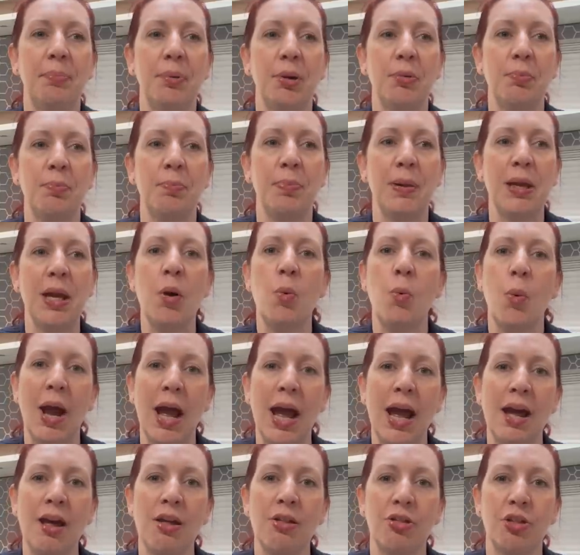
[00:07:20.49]
But be
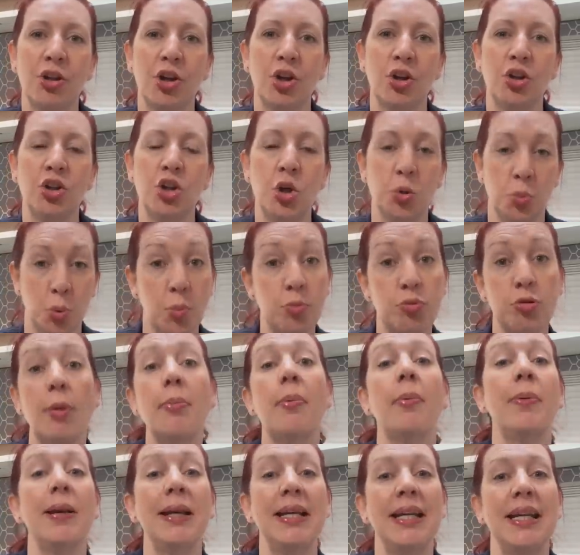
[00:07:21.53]
aware that you will
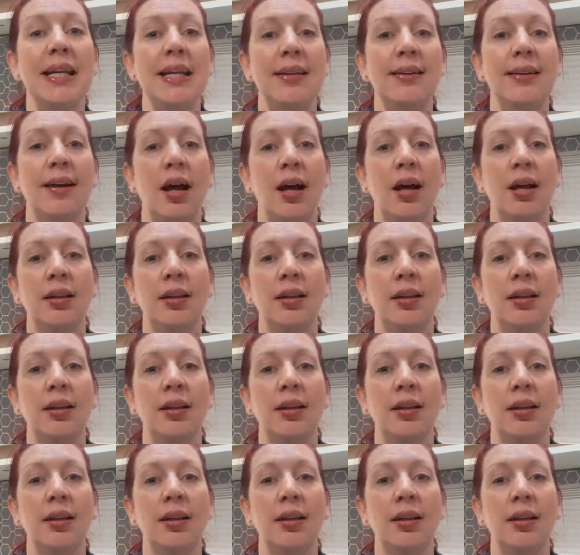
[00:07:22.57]
probably need